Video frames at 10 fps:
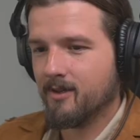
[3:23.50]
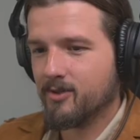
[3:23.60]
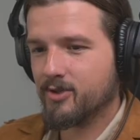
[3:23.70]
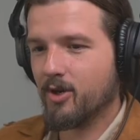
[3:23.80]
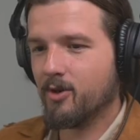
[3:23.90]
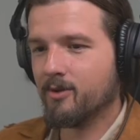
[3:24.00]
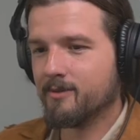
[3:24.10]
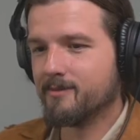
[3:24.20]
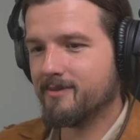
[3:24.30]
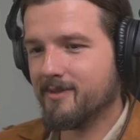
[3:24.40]

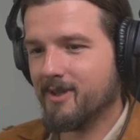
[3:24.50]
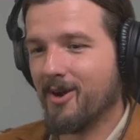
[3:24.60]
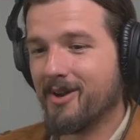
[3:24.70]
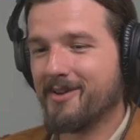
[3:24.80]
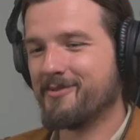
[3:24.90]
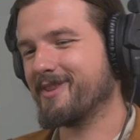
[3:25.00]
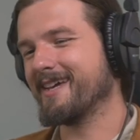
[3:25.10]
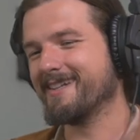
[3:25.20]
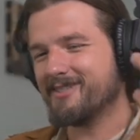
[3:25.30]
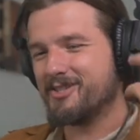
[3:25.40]
So, okay, so
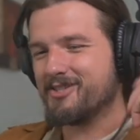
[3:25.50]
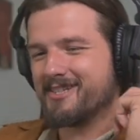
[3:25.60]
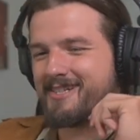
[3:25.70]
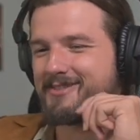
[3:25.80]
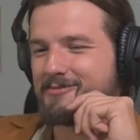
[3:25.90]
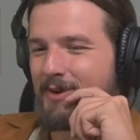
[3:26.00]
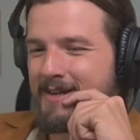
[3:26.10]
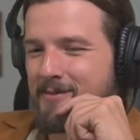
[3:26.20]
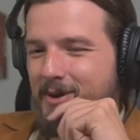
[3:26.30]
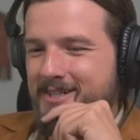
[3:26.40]
then just a
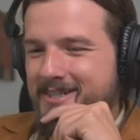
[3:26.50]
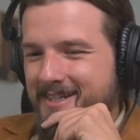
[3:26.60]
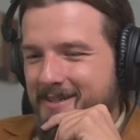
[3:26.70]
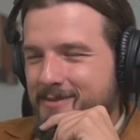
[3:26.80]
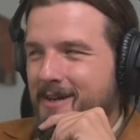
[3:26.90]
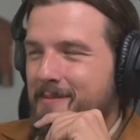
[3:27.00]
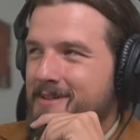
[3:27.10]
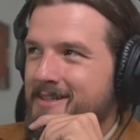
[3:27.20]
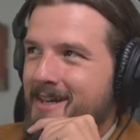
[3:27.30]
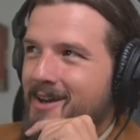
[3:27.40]
random question that comes up is,